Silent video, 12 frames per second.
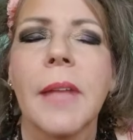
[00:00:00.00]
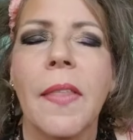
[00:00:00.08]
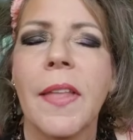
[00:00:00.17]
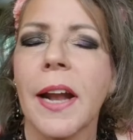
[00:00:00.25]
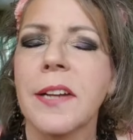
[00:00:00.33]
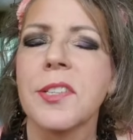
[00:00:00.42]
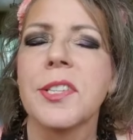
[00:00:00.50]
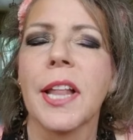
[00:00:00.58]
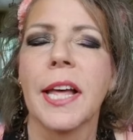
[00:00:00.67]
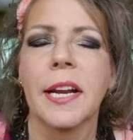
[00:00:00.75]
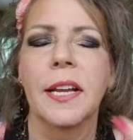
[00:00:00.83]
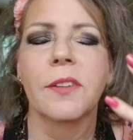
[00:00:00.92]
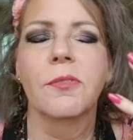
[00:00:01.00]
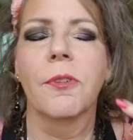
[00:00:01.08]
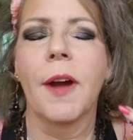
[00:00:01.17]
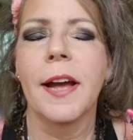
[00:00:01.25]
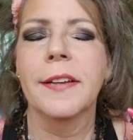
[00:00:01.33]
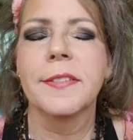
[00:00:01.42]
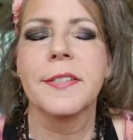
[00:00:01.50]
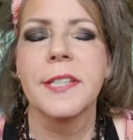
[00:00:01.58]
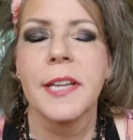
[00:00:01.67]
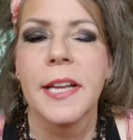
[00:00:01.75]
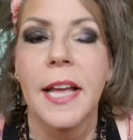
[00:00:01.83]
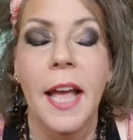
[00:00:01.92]
And then I just let it
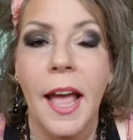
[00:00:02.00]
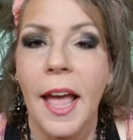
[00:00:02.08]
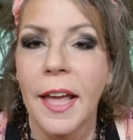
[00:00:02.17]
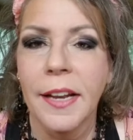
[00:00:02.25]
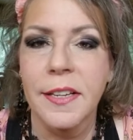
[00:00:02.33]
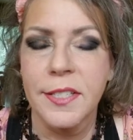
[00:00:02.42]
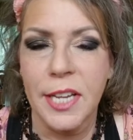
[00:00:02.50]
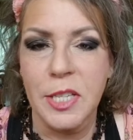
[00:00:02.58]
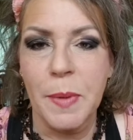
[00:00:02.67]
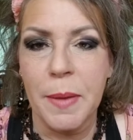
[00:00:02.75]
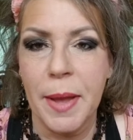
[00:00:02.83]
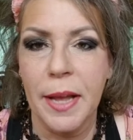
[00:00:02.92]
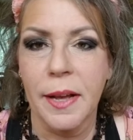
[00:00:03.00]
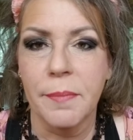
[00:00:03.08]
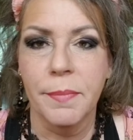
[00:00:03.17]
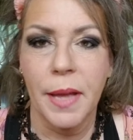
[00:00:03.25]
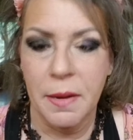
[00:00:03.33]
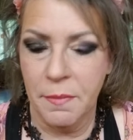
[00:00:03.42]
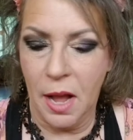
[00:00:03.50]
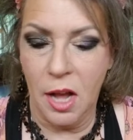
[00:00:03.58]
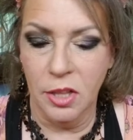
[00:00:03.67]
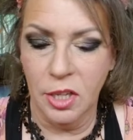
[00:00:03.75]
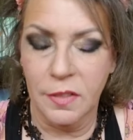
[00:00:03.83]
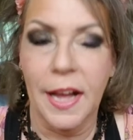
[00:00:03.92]
rest and it sets my makeup. And
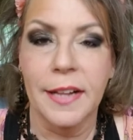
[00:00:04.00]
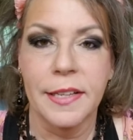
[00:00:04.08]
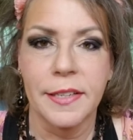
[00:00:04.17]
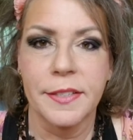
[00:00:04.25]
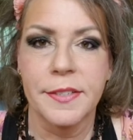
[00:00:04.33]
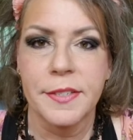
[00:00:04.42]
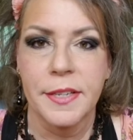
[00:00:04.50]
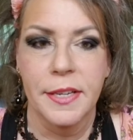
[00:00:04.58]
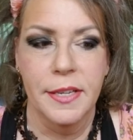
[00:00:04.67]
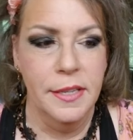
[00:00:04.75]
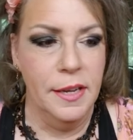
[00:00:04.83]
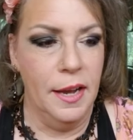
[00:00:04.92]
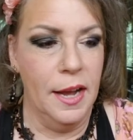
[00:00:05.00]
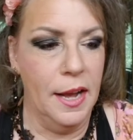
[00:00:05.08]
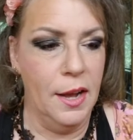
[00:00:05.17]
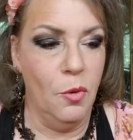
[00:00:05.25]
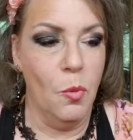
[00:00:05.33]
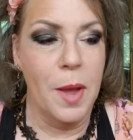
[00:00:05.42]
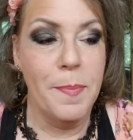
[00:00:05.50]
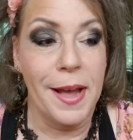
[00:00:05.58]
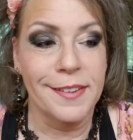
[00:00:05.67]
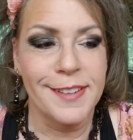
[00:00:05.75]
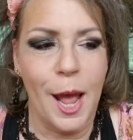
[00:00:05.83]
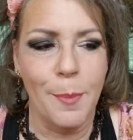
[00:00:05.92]
I'll look like this way
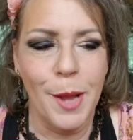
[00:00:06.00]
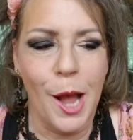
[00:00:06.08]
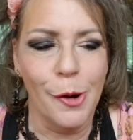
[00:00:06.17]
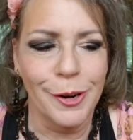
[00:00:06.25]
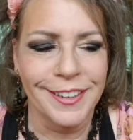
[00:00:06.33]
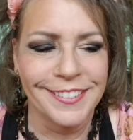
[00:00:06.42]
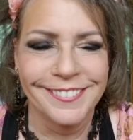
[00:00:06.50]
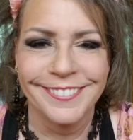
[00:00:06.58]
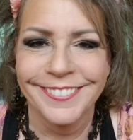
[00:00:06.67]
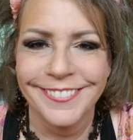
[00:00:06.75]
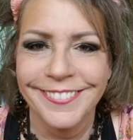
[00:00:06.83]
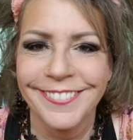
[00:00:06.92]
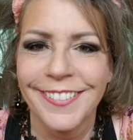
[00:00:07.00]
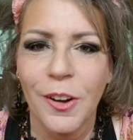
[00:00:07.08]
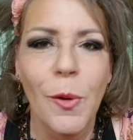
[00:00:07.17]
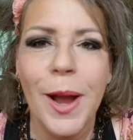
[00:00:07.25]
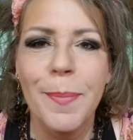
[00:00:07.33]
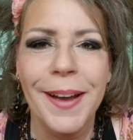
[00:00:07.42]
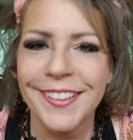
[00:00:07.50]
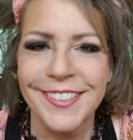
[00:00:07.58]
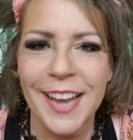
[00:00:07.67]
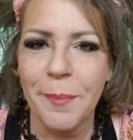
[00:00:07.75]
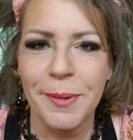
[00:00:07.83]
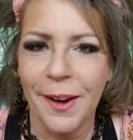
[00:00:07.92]
past happy hour. Way past
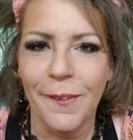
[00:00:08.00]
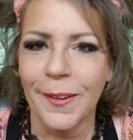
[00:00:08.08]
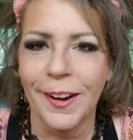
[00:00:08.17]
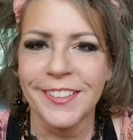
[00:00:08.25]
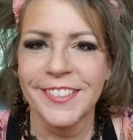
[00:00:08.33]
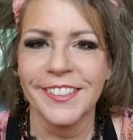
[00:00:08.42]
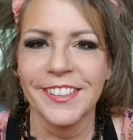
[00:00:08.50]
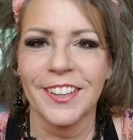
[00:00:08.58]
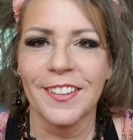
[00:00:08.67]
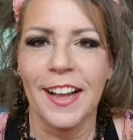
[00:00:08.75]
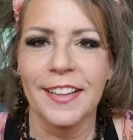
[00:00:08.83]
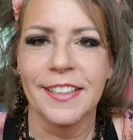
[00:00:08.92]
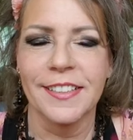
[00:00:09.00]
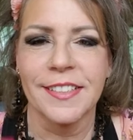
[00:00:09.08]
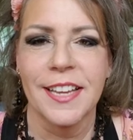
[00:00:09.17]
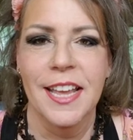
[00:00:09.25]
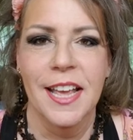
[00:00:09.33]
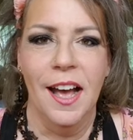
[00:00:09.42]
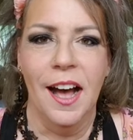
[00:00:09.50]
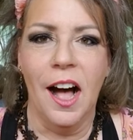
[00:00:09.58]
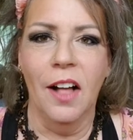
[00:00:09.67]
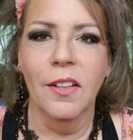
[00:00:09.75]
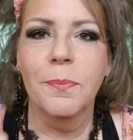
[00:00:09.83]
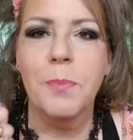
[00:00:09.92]
happy hour, I'll still look like this.
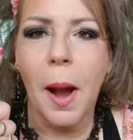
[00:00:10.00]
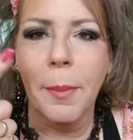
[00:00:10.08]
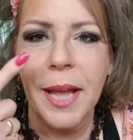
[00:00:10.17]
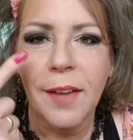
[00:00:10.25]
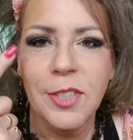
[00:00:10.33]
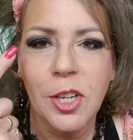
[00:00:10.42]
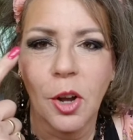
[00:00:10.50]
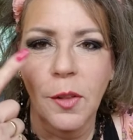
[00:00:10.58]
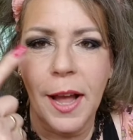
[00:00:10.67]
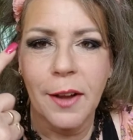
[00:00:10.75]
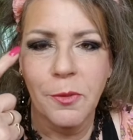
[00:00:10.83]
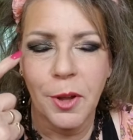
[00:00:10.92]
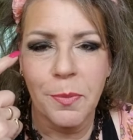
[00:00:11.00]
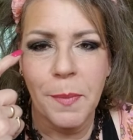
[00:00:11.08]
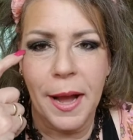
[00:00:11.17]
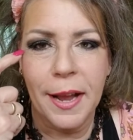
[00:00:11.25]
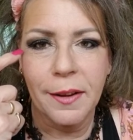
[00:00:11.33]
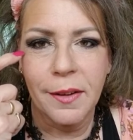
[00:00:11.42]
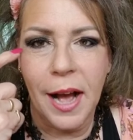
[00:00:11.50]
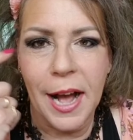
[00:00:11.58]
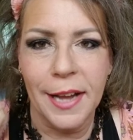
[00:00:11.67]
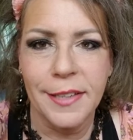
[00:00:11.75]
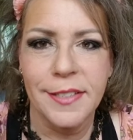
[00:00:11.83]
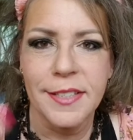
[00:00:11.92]
I'll probably have to go like with my
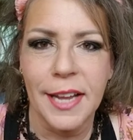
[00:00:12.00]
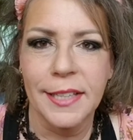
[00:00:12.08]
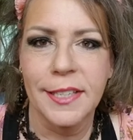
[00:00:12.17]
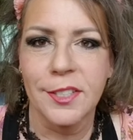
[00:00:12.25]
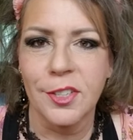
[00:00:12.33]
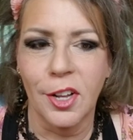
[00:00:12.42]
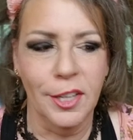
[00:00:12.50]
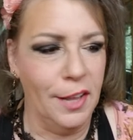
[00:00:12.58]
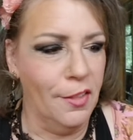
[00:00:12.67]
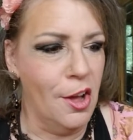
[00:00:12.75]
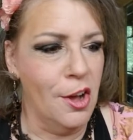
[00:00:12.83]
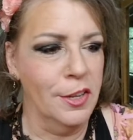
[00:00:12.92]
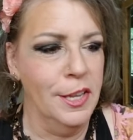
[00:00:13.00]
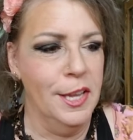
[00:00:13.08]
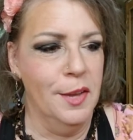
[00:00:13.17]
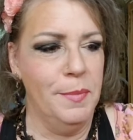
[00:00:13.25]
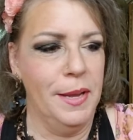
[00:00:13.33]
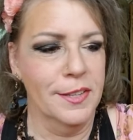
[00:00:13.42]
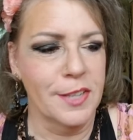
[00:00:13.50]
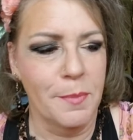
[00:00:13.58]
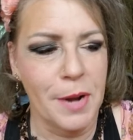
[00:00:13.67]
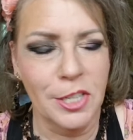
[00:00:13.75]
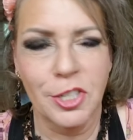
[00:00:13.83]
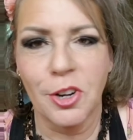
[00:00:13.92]
eyes like this all day long, because
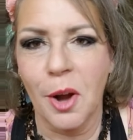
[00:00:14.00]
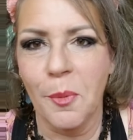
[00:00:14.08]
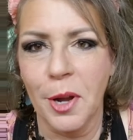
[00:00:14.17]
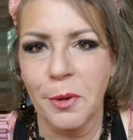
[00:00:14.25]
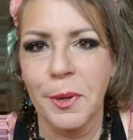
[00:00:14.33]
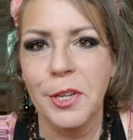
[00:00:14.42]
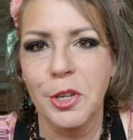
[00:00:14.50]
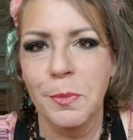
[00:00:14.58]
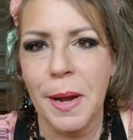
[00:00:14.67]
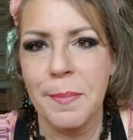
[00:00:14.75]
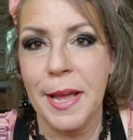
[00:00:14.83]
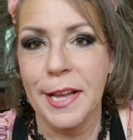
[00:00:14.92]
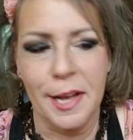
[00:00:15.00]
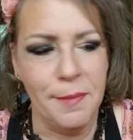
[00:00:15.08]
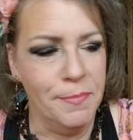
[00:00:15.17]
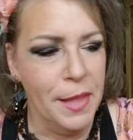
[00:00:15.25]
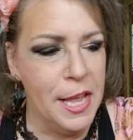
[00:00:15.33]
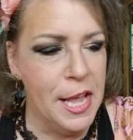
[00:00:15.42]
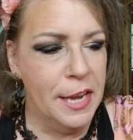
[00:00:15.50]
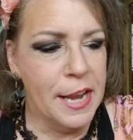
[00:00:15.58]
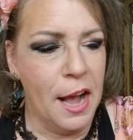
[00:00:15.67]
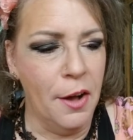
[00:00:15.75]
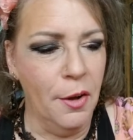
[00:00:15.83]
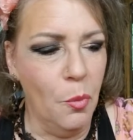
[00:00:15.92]
I'm not sure I want to redo my makeup.
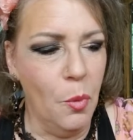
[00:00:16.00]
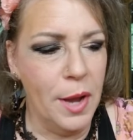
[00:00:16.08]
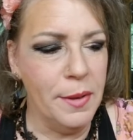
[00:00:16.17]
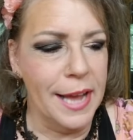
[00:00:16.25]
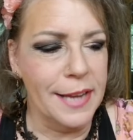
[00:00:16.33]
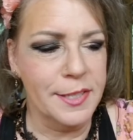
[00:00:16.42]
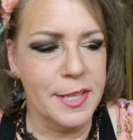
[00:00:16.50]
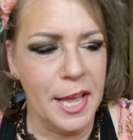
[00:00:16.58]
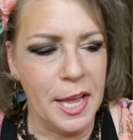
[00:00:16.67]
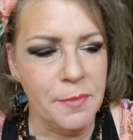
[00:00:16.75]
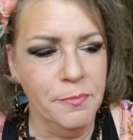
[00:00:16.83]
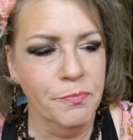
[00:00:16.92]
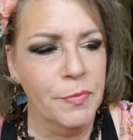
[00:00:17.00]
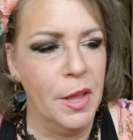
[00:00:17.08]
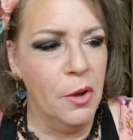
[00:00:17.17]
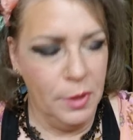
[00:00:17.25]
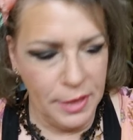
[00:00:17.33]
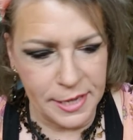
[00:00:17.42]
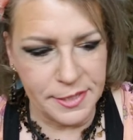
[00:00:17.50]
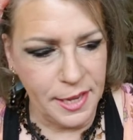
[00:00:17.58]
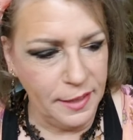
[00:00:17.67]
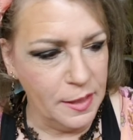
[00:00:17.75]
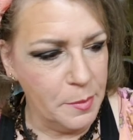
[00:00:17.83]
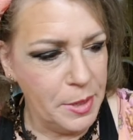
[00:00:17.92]
Now, one last thing,
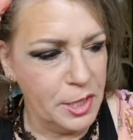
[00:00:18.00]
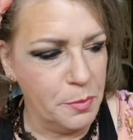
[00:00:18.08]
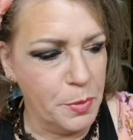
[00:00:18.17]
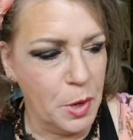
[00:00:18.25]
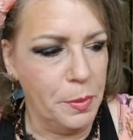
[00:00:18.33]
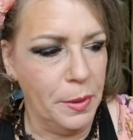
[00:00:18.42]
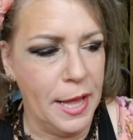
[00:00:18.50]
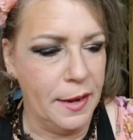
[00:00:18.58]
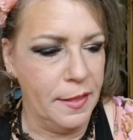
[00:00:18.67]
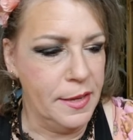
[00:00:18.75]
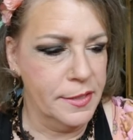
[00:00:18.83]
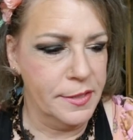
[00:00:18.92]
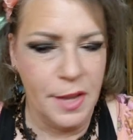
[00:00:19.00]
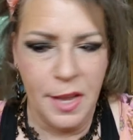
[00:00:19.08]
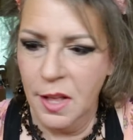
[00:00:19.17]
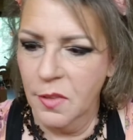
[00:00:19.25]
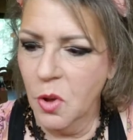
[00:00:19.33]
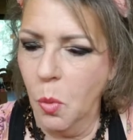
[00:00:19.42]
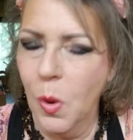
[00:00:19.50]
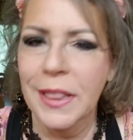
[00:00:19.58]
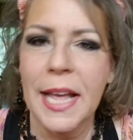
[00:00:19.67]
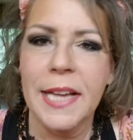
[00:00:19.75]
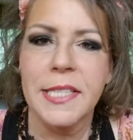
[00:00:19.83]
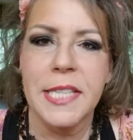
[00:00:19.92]
let me get the purple out of this. The
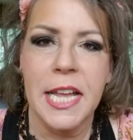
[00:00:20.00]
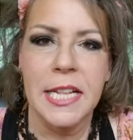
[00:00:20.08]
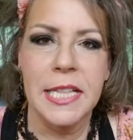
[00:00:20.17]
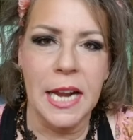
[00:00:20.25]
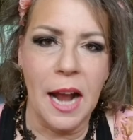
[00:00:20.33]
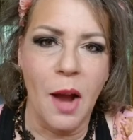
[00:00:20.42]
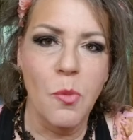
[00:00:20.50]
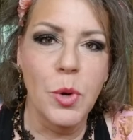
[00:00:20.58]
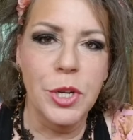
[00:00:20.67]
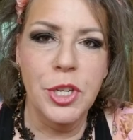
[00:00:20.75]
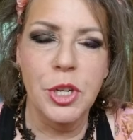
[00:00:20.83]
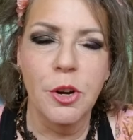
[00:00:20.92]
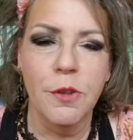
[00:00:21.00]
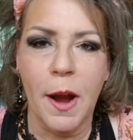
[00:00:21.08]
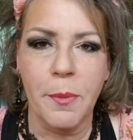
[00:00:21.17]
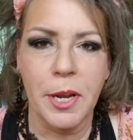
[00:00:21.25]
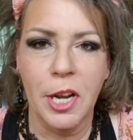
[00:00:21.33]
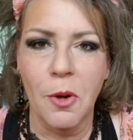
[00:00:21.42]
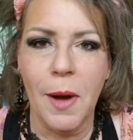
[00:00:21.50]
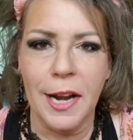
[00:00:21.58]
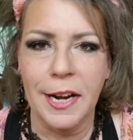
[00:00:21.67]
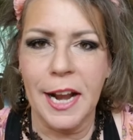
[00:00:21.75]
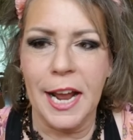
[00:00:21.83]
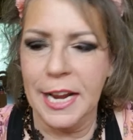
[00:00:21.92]
one last thing that I would do if I were going to go
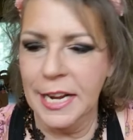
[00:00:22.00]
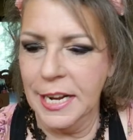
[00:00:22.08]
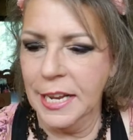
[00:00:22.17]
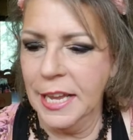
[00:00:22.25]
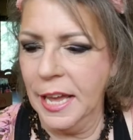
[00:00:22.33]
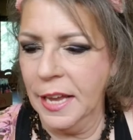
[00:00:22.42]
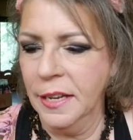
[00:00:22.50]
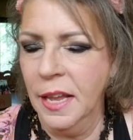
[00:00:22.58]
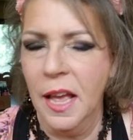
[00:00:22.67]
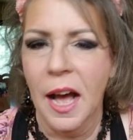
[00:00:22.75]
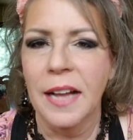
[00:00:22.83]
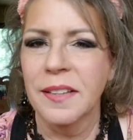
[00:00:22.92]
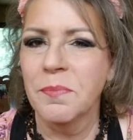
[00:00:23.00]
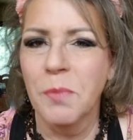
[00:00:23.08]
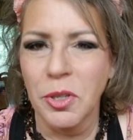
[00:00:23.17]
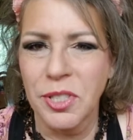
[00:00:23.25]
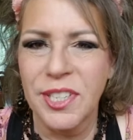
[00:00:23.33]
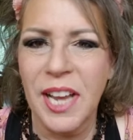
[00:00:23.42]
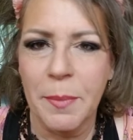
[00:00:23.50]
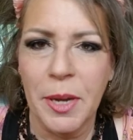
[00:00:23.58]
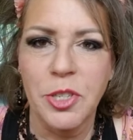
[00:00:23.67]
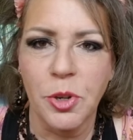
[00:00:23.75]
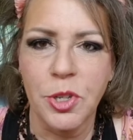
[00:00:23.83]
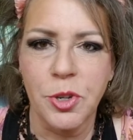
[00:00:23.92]
out at night, again, and most of the time
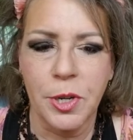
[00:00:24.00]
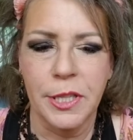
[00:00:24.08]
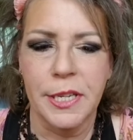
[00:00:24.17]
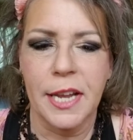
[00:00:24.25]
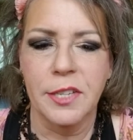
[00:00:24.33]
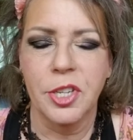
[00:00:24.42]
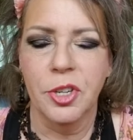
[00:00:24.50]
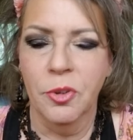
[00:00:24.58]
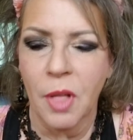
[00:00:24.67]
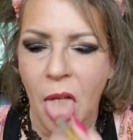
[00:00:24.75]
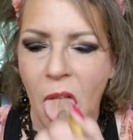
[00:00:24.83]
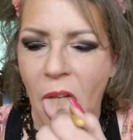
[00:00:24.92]
I do it during the day too,